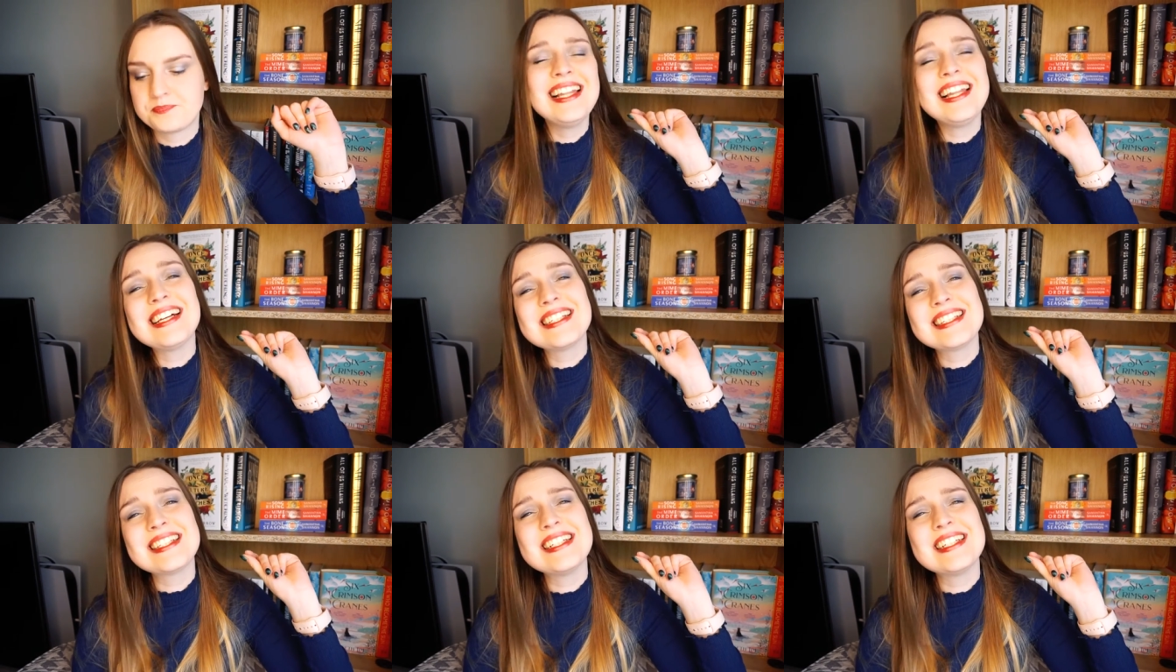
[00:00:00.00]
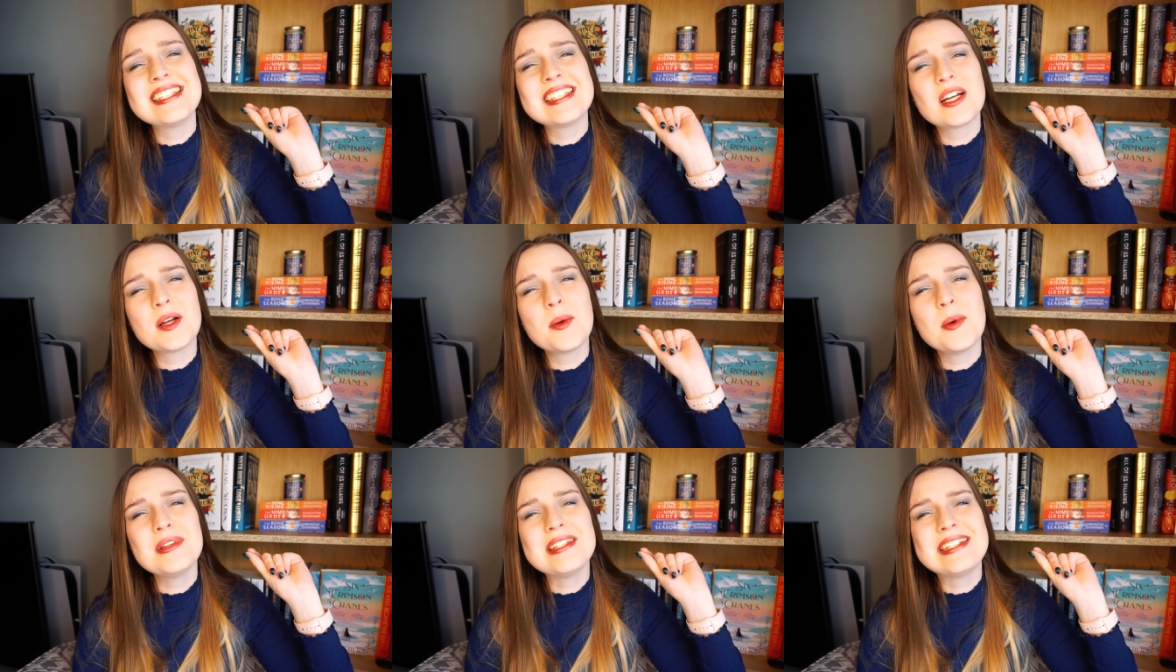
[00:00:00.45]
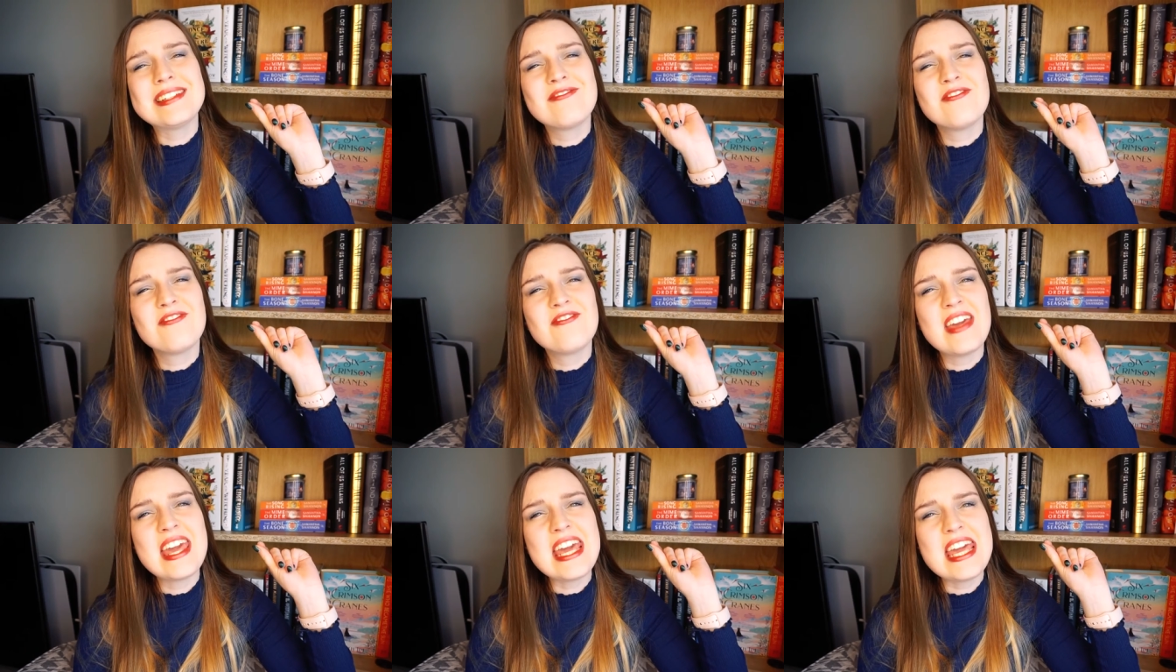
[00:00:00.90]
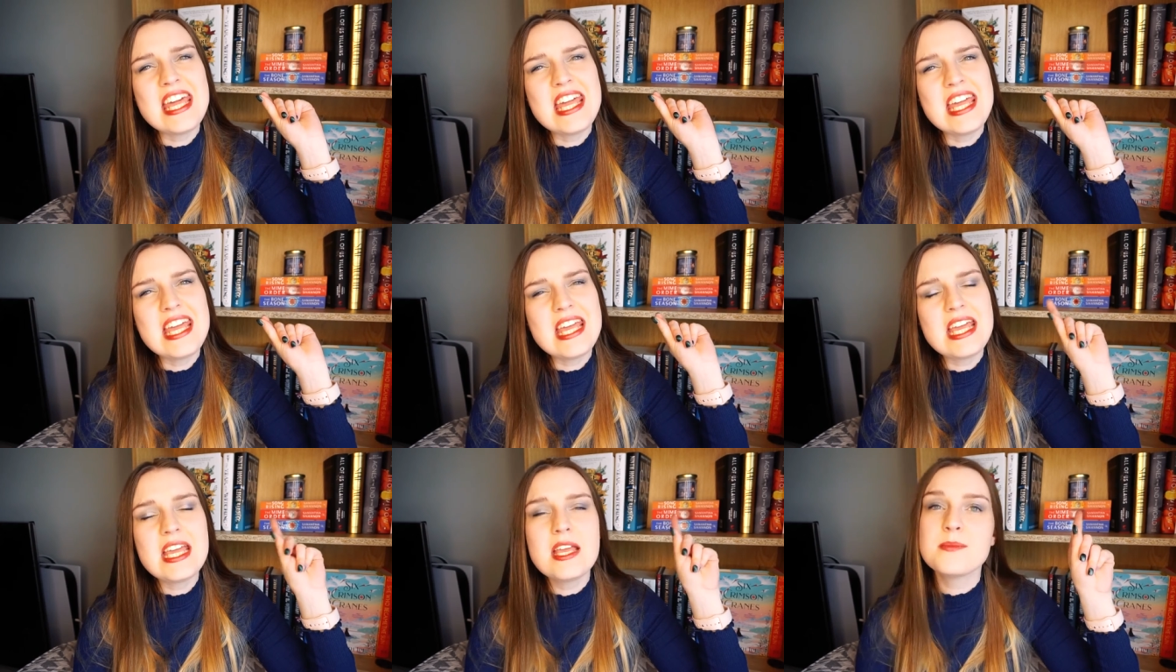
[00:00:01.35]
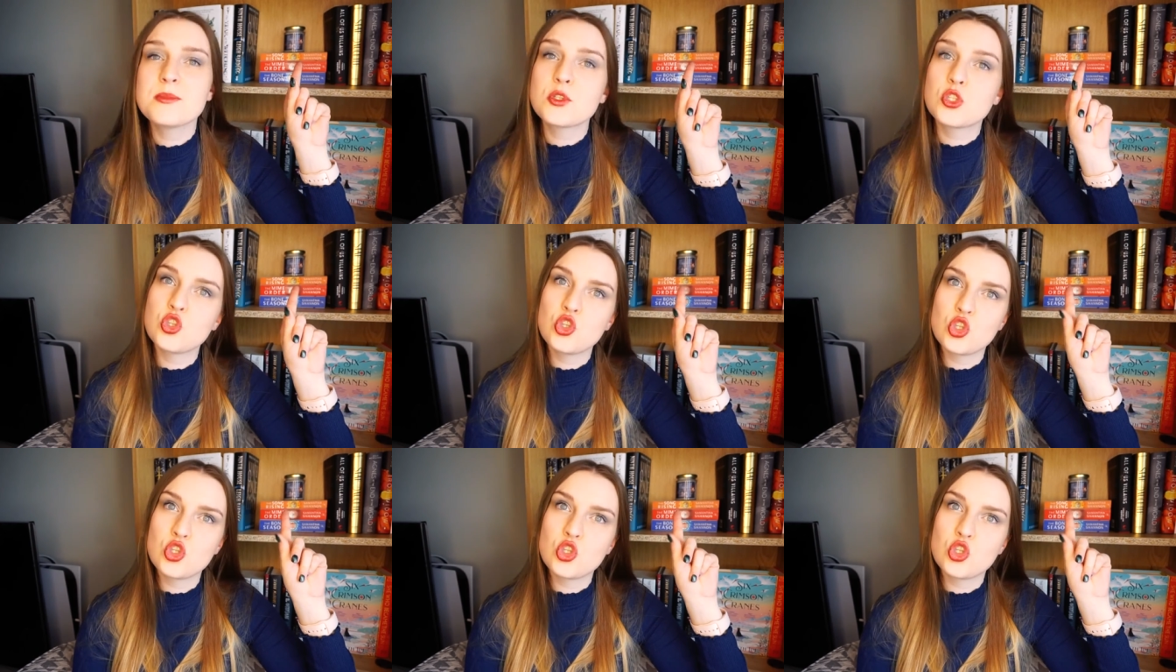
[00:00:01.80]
Lastly, let's talk about themes.